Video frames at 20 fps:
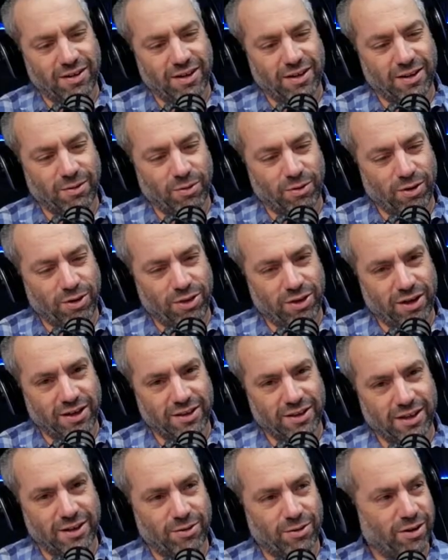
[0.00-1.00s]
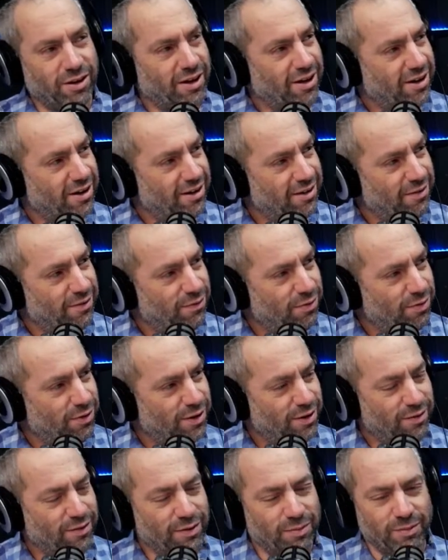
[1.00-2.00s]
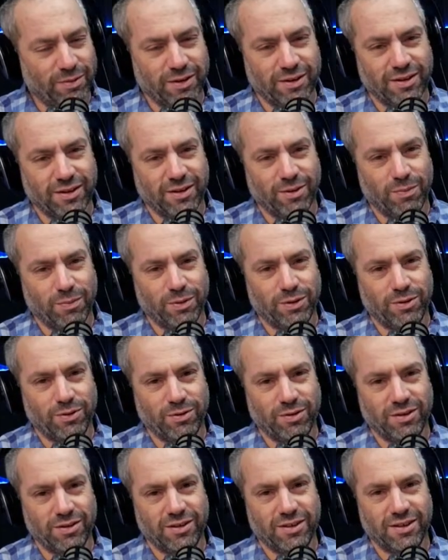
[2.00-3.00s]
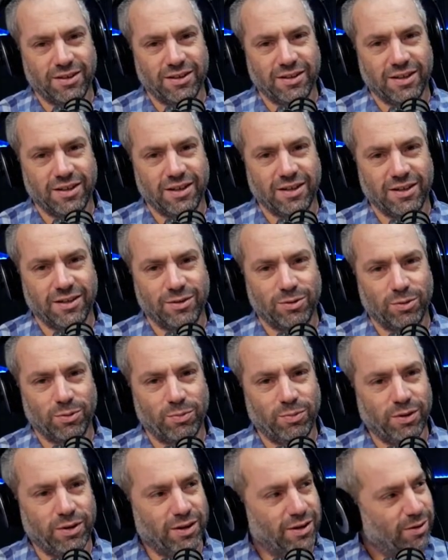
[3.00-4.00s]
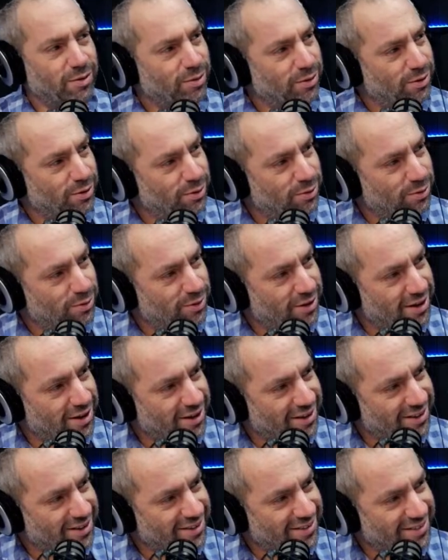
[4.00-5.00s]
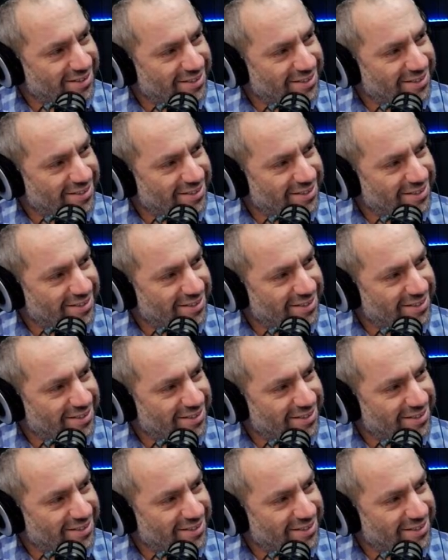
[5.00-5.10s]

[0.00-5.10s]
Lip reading: and I want to thank the Creator for giving me the opportunity to be here with you today